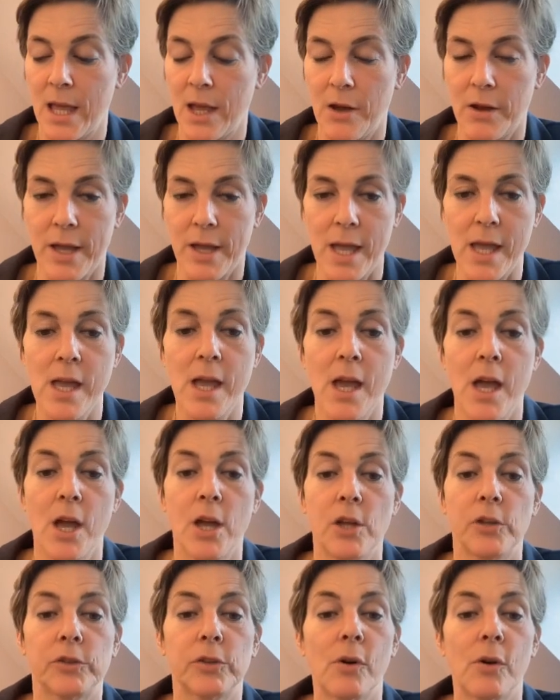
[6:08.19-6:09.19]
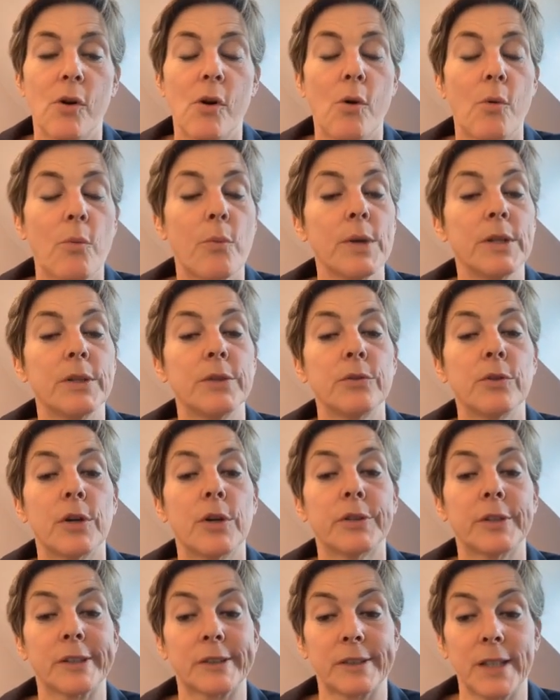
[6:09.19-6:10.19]
Okay, so we do a
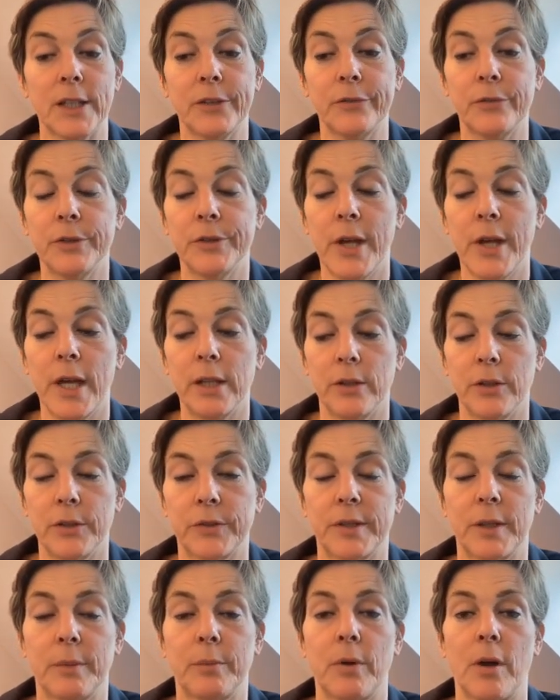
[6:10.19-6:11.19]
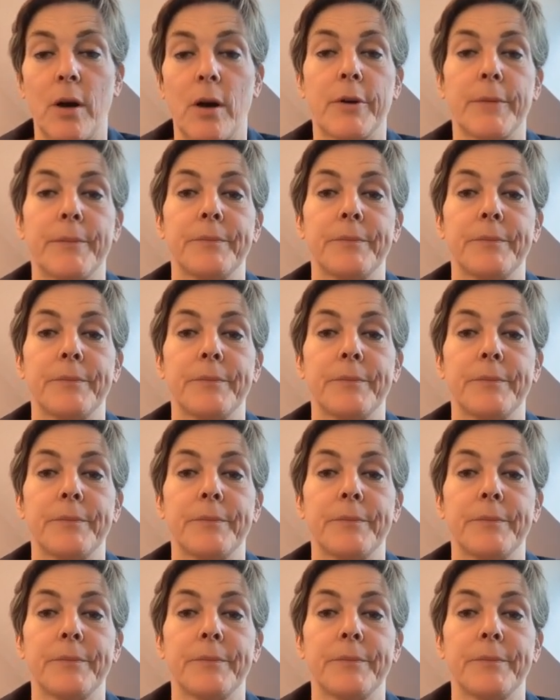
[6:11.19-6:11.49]
successful diagnostic block.